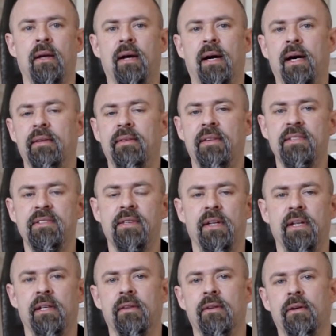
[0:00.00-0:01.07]
I
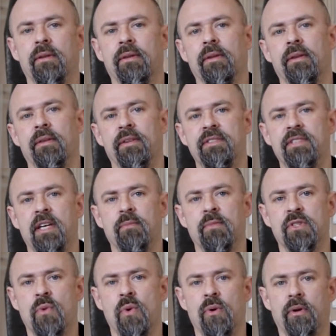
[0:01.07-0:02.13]
tested it on the same
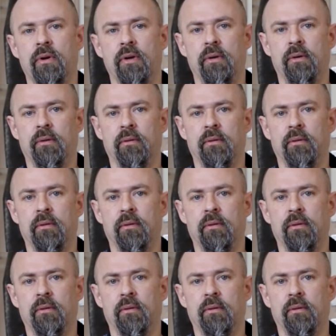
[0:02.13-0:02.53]
squonker.